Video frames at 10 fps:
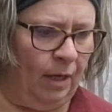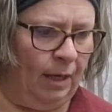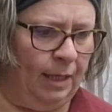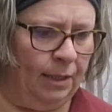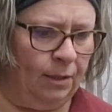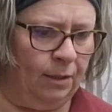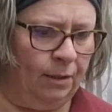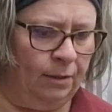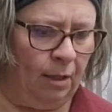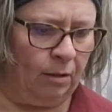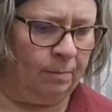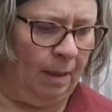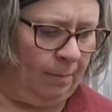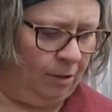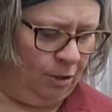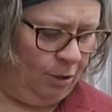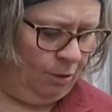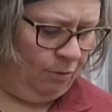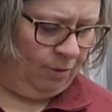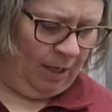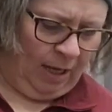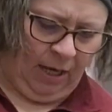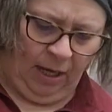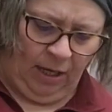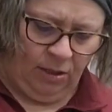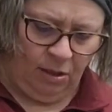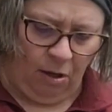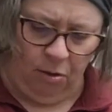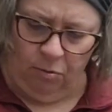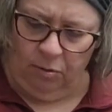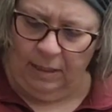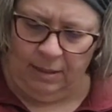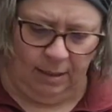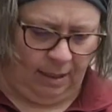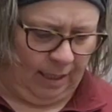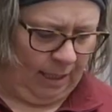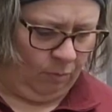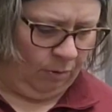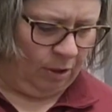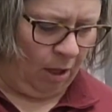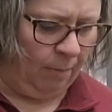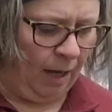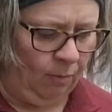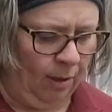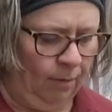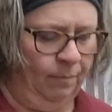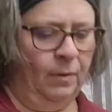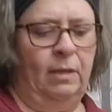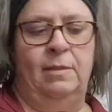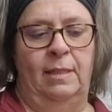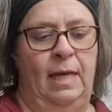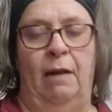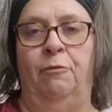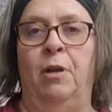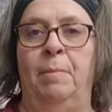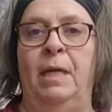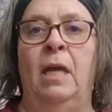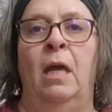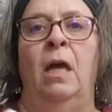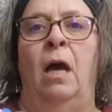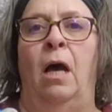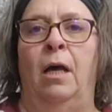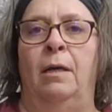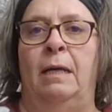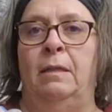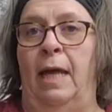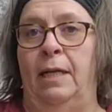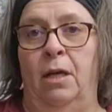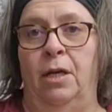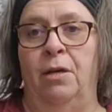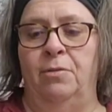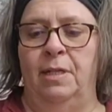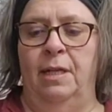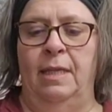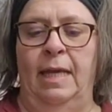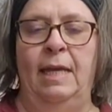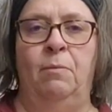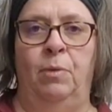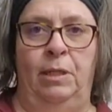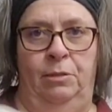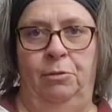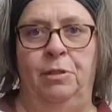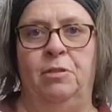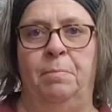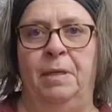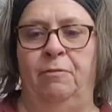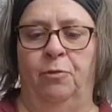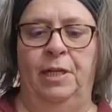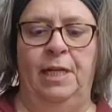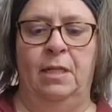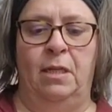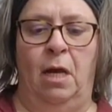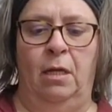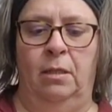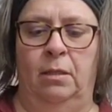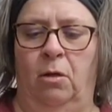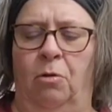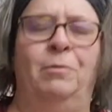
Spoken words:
got here. Talked about my shoes. So let's see. We'll talk about, well, since I got it in front of me, like Gung Ho said, we do use the Be Free Katahdin